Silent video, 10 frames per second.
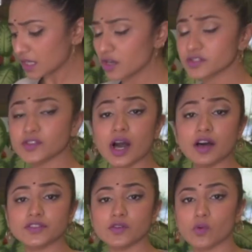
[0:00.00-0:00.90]
Also,
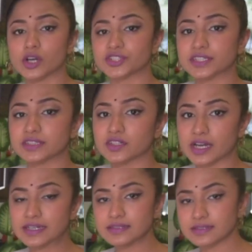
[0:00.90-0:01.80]
after washing the
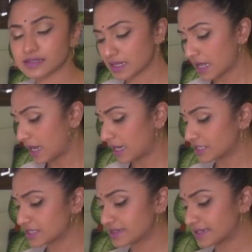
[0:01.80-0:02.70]
rice, I
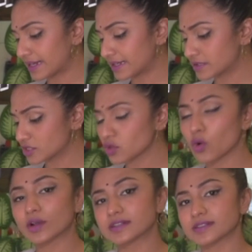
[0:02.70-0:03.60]
just let it
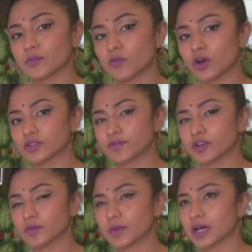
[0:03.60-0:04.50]
soak in some water
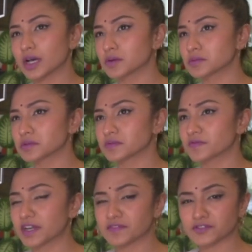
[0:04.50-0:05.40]
for about
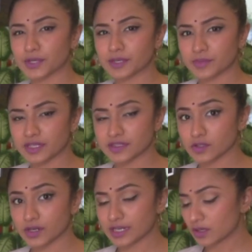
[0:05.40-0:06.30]
5 to 8 minutes,
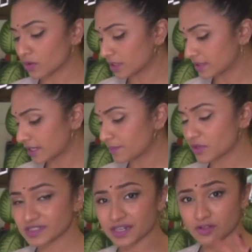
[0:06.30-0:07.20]
not any longer than that,
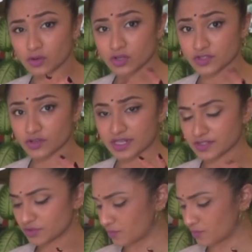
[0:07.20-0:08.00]
because that will cause your rice to